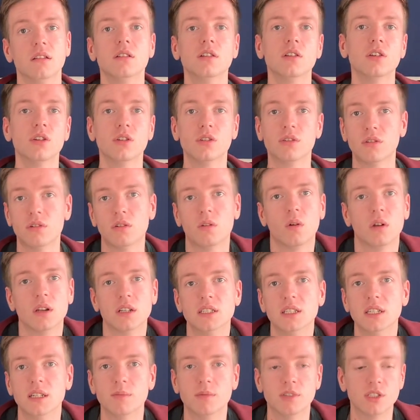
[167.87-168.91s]
good
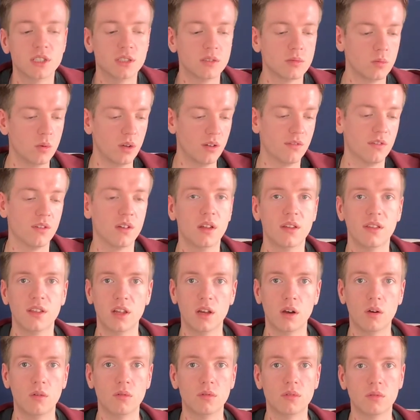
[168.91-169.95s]
quality images with the
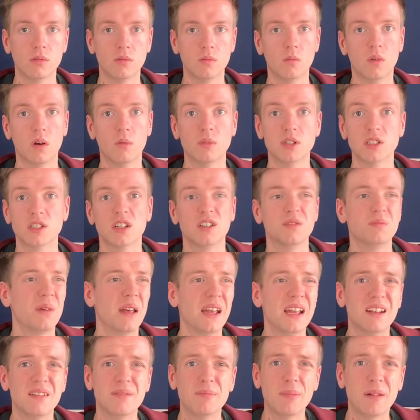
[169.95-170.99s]
old one, which I
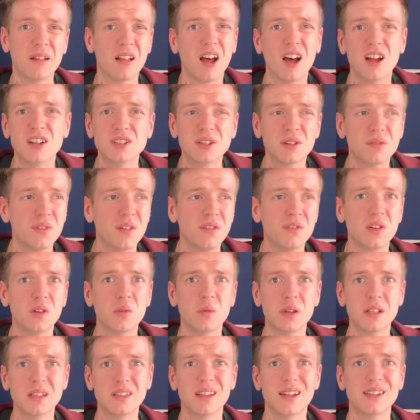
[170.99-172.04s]
paid 150
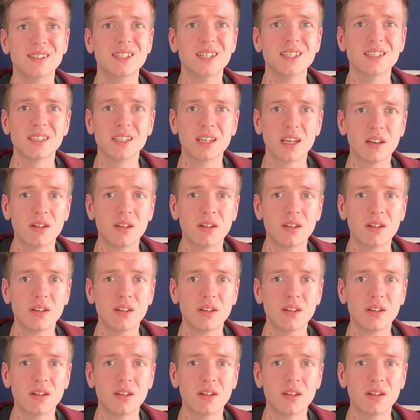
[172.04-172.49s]
quid 10 years ago.